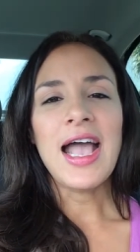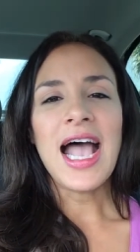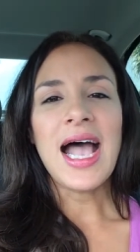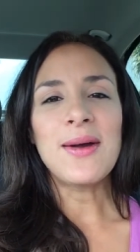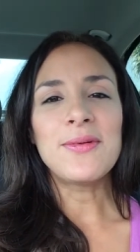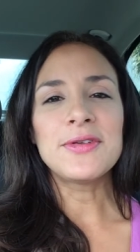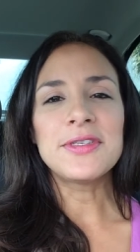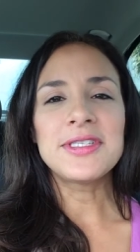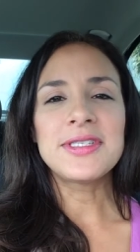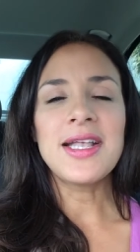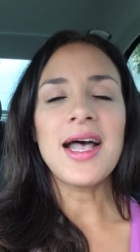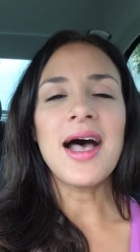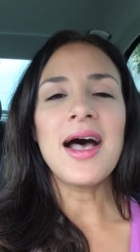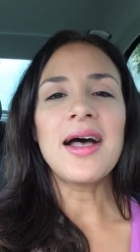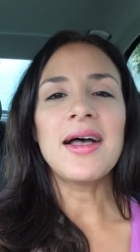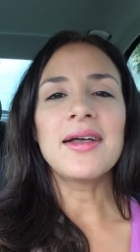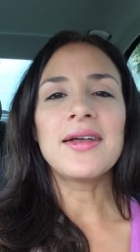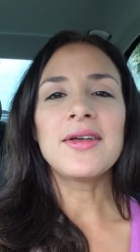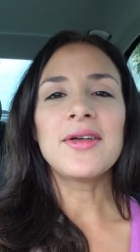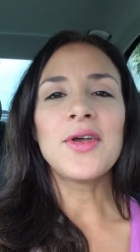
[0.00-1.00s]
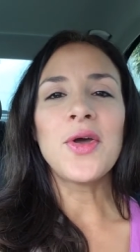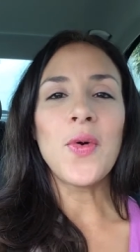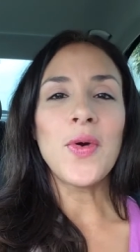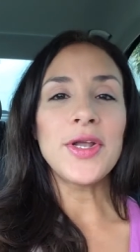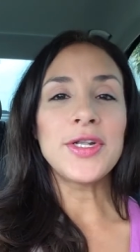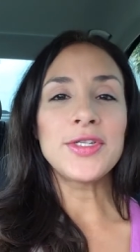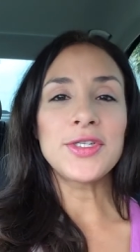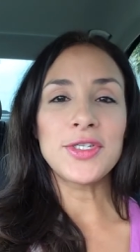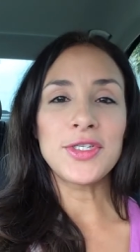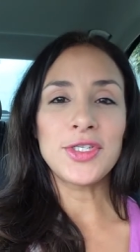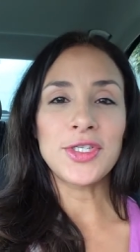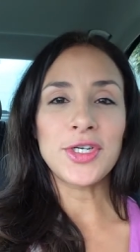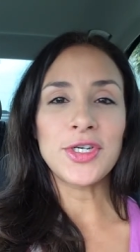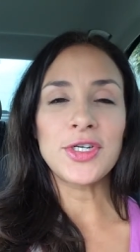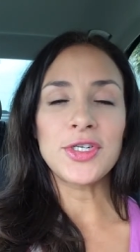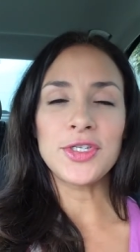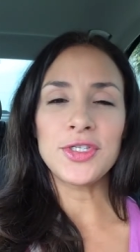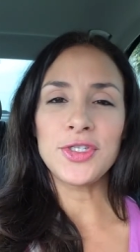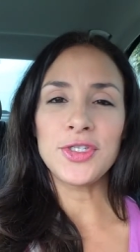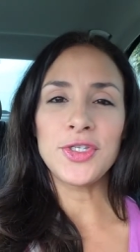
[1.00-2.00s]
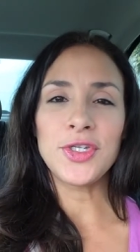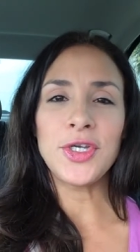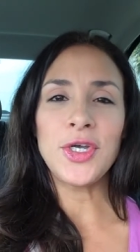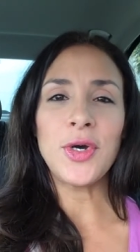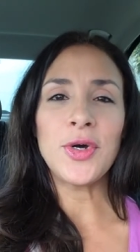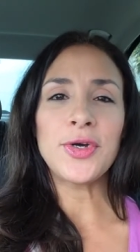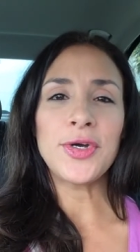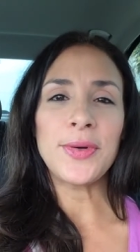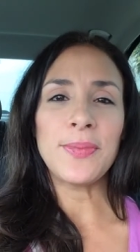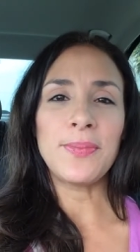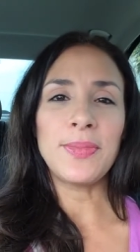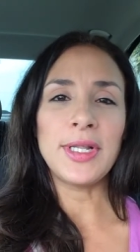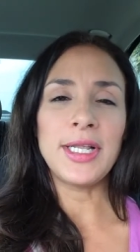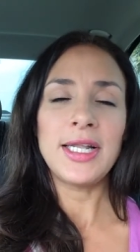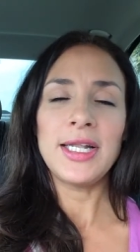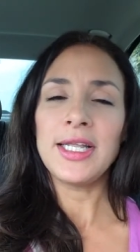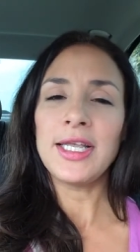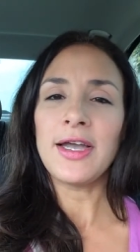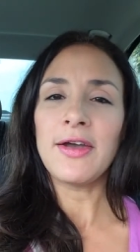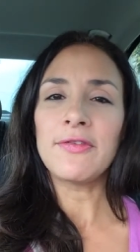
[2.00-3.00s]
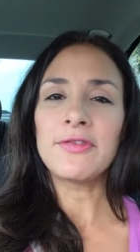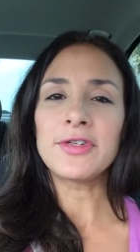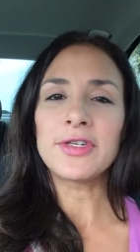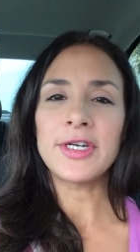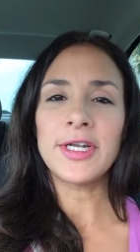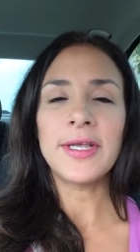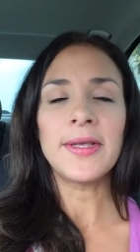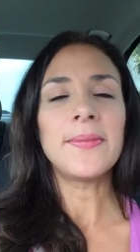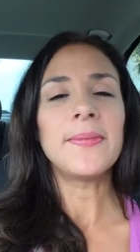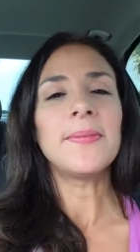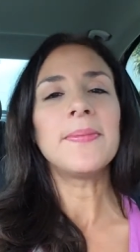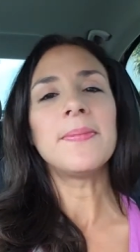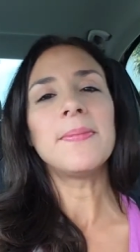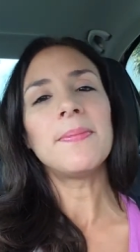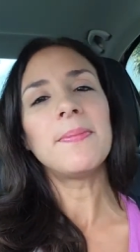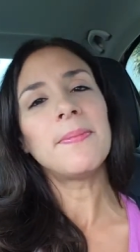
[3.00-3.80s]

I was not going to church to go completely after Him.